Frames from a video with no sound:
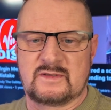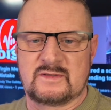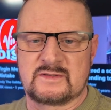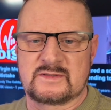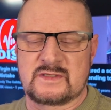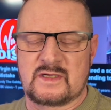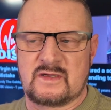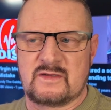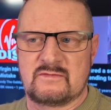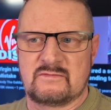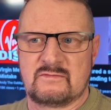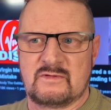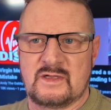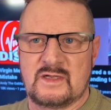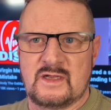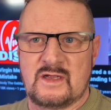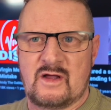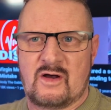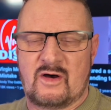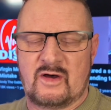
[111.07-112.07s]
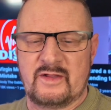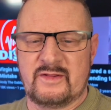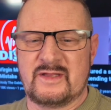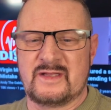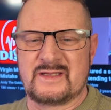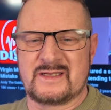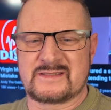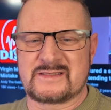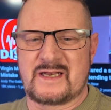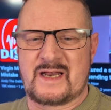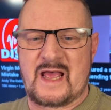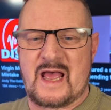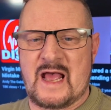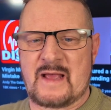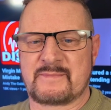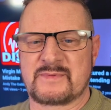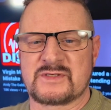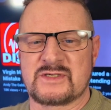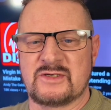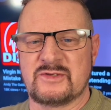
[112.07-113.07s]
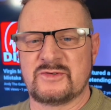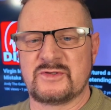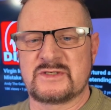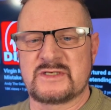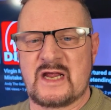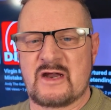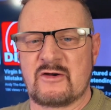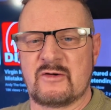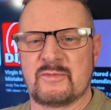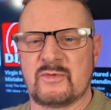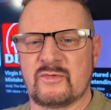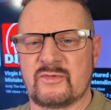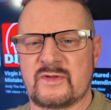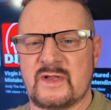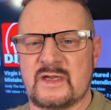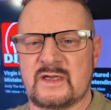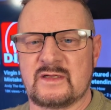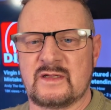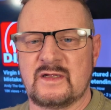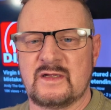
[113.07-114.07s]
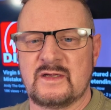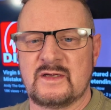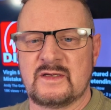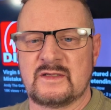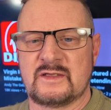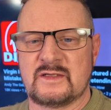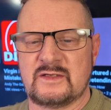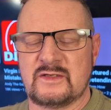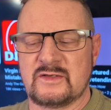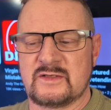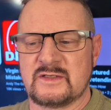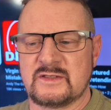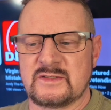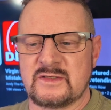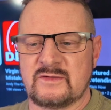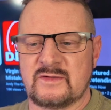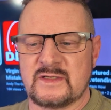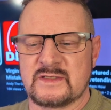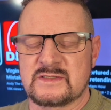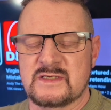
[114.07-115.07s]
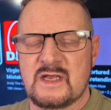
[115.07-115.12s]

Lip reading: So I think that's an absolute terrible thing that you can do.